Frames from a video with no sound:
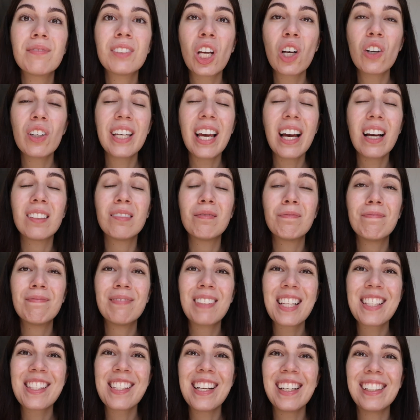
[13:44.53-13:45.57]
So yeah,
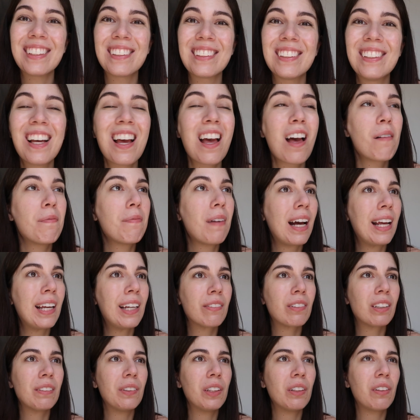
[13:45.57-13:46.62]
that's it. My
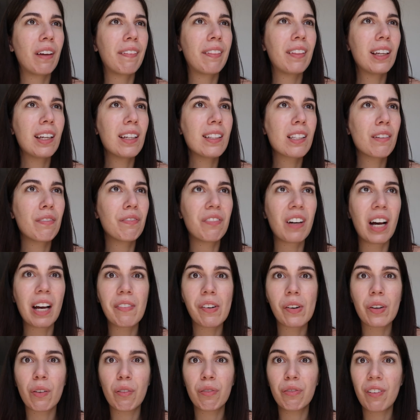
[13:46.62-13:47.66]
review, I think it's a 5
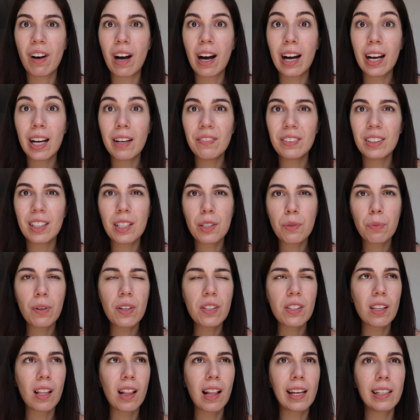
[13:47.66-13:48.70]
out of 5. This
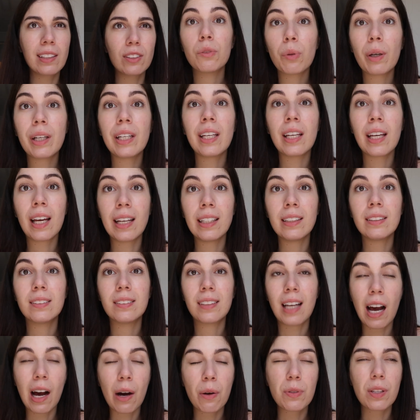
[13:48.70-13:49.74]
was like
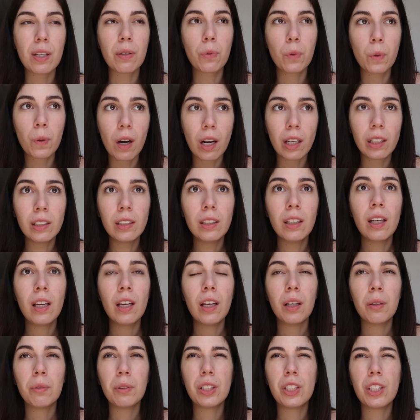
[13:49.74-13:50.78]
28,000 won,
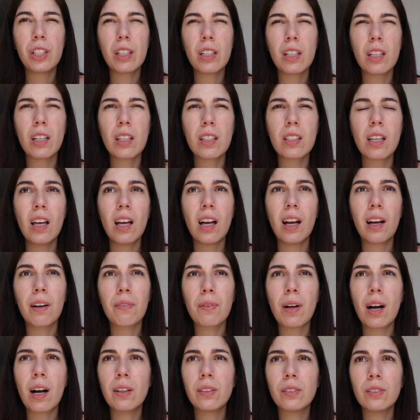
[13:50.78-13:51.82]
which is
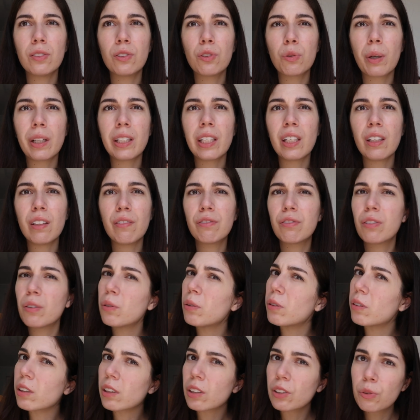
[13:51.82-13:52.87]
around
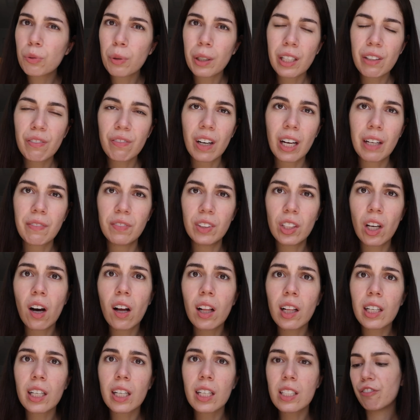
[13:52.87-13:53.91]

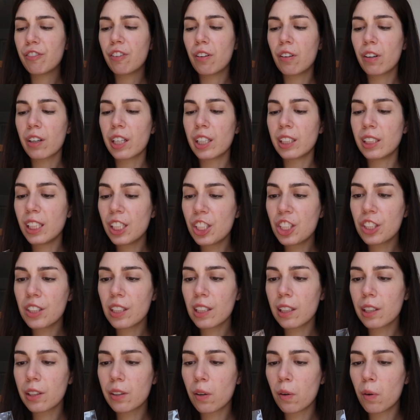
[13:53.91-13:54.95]
$24–25 for a
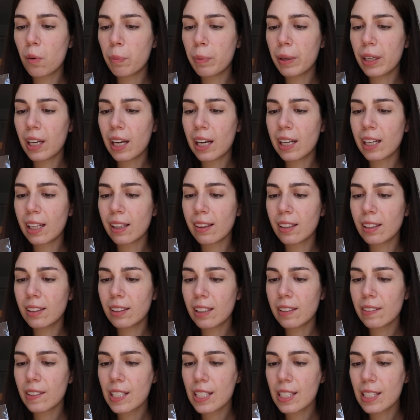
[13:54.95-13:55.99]
digital copy, and I think
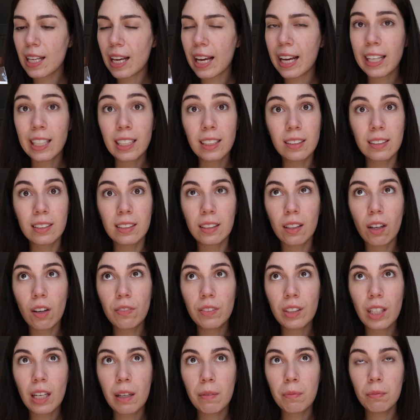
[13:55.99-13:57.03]
there is 8
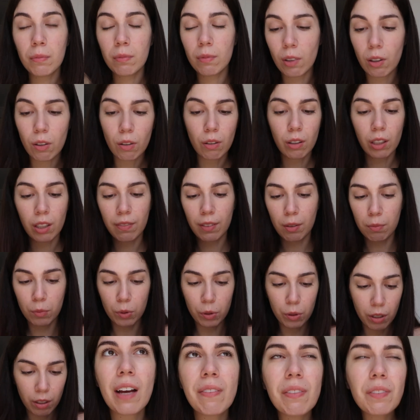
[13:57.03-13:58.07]
of them or even
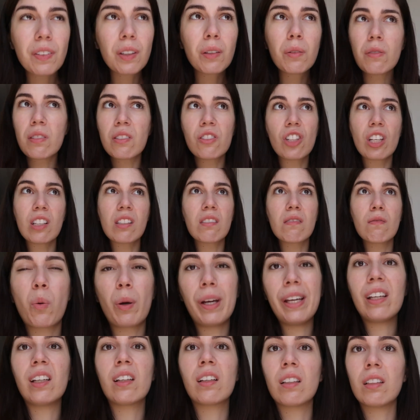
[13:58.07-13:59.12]
more. Everything was just
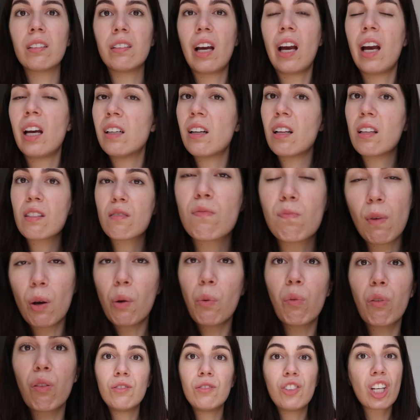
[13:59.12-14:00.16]
quick and
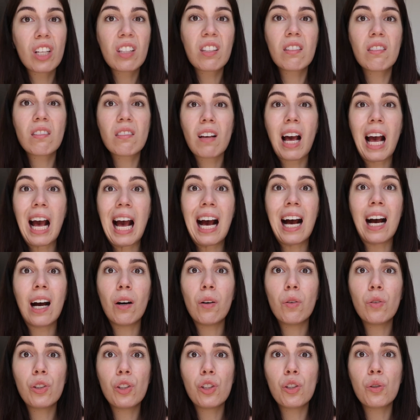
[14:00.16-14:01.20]
smooth, just
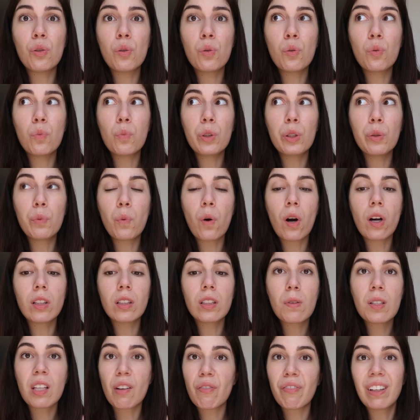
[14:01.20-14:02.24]
how you would
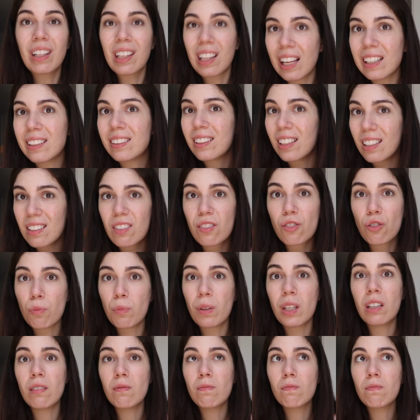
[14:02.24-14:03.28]
want something like this to
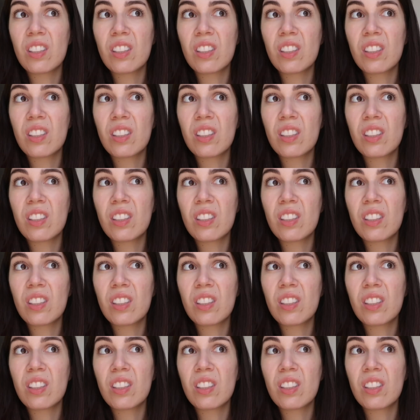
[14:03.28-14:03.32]
be.